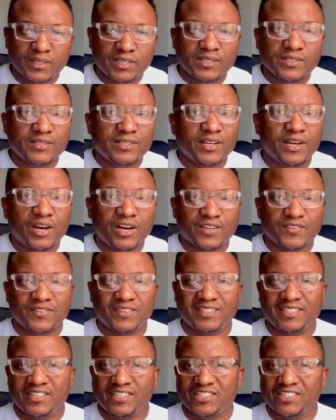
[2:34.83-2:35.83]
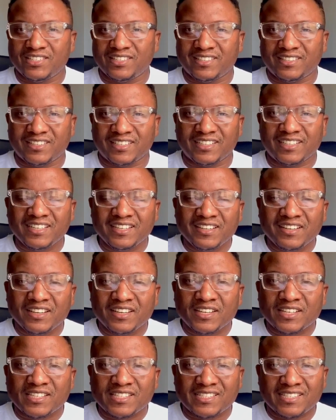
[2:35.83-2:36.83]
to the Oxford Dictionary,
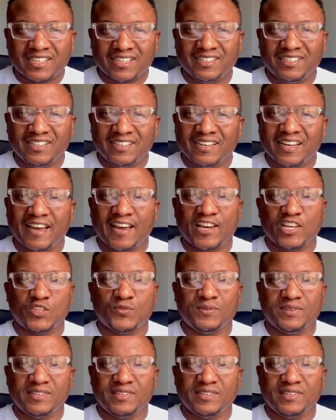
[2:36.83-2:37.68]
studying has been